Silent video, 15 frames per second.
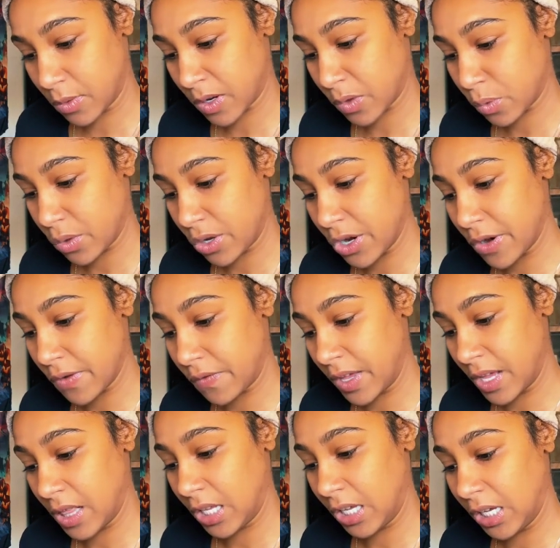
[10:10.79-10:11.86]
Work through your
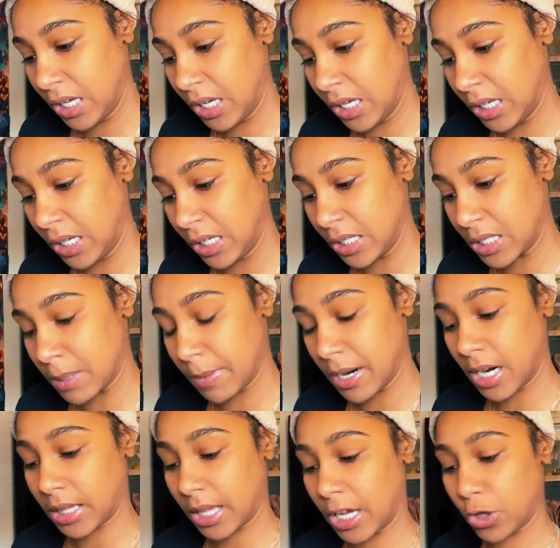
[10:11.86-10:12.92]
feelings.
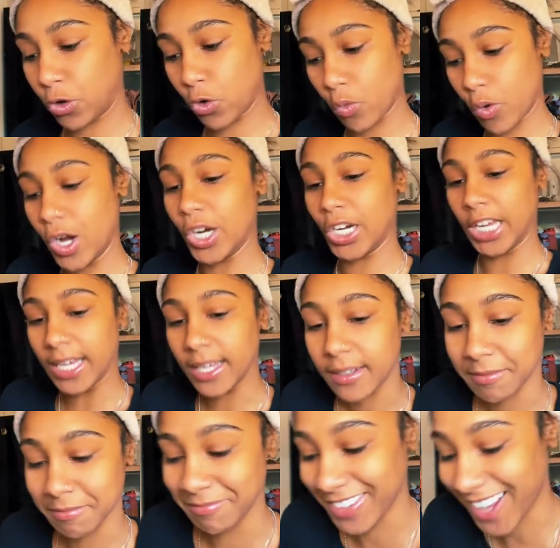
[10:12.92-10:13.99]
Bark like you want
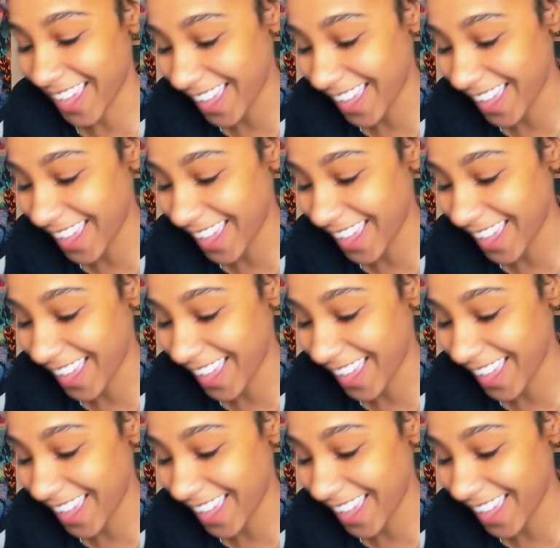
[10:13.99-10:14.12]
it.